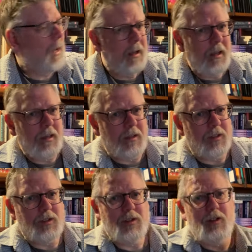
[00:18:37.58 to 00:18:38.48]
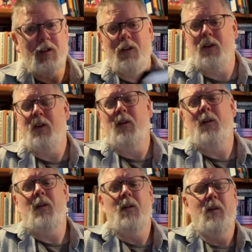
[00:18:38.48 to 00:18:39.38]
pangolins.
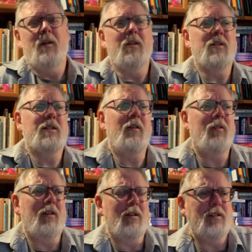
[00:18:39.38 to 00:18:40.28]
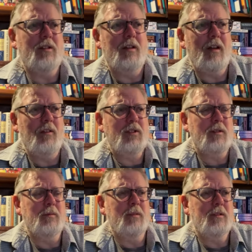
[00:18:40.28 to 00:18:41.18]
In the 70s, they'd have
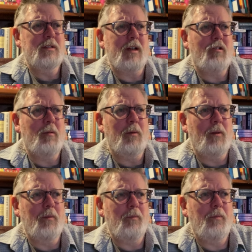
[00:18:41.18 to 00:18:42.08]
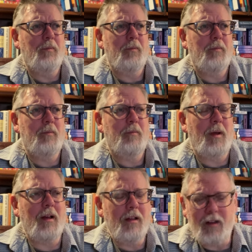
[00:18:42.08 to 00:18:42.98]
some terrible
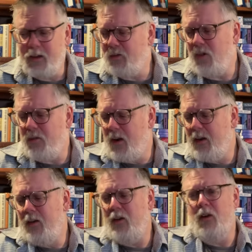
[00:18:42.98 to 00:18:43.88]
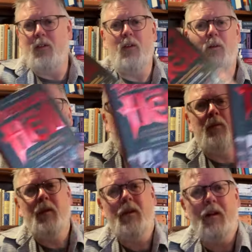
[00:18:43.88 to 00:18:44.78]
pangolin revenge novel.
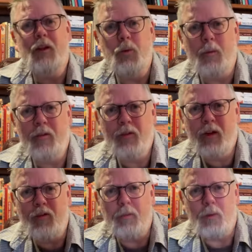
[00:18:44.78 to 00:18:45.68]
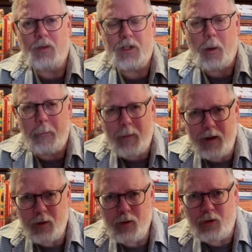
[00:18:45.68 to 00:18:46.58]
Here's one of my favourite books
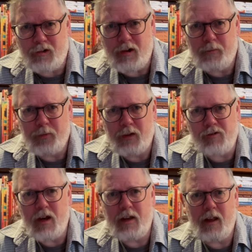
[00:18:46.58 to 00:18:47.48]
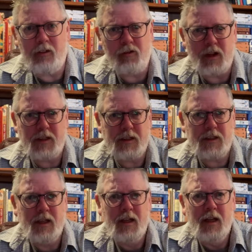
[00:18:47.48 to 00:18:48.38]
about horror, Grady
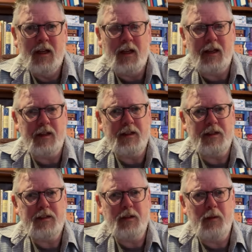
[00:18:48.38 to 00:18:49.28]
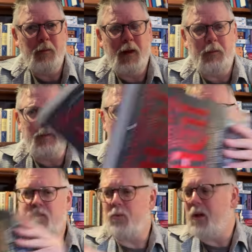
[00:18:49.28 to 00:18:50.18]
Hendrix and his
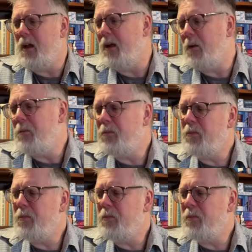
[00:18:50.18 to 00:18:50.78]
Paperbacks from Hell.